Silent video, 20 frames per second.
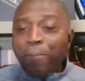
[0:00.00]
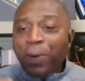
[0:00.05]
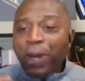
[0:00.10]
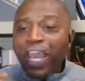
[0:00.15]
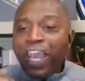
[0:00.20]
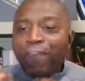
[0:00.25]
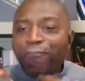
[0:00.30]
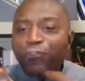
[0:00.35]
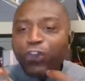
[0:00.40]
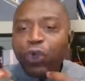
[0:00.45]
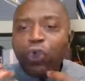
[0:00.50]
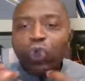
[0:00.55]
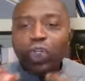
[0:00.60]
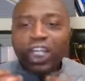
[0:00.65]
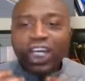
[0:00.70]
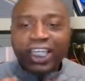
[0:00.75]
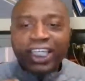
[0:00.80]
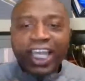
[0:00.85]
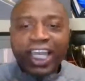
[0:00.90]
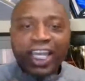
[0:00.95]
But if you
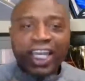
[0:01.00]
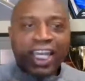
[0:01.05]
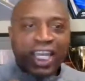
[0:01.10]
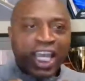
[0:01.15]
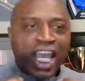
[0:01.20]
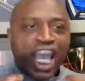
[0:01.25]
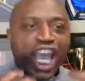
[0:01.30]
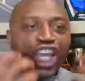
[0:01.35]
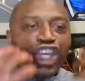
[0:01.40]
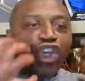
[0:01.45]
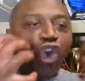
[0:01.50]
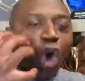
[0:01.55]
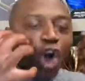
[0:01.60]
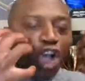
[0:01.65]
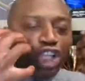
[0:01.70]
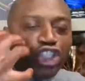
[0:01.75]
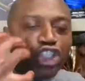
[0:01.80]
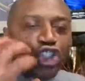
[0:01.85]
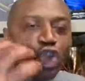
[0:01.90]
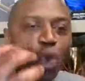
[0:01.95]
look at it,
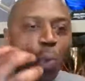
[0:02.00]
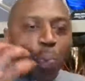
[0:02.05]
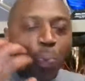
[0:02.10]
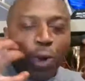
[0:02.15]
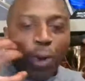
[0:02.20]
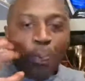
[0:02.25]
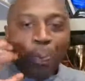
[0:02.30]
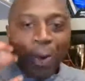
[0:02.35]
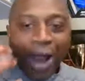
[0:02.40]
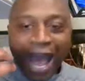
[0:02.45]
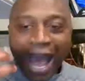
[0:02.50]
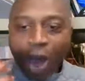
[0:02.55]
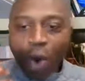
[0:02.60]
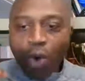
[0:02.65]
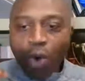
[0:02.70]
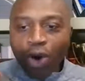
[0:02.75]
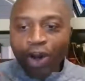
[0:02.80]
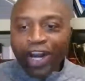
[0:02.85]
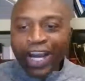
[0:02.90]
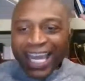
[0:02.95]
Your
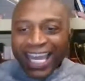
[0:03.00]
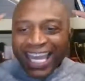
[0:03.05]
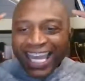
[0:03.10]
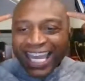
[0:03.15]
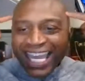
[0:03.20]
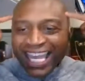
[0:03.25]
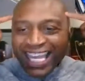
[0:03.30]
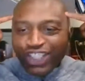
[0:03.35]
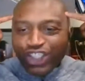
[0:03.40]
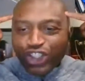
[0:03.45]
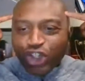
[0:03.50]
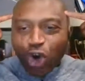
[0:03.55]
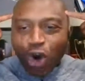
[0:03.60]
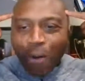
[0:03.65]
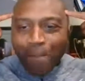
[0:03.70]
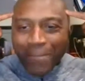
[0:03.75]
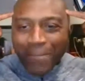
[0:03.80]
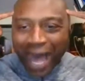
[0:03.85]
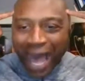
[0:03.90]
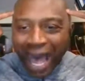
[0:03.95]
superpower is
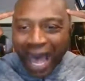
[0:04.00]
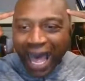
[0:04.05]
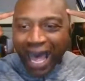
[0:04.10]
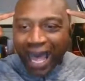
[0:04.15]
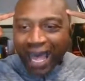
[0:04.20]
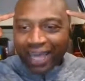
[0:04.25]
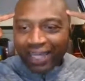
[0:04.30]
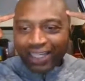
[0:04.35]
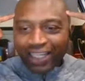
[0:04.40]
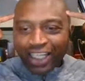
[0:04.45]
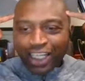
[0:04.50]
your mind.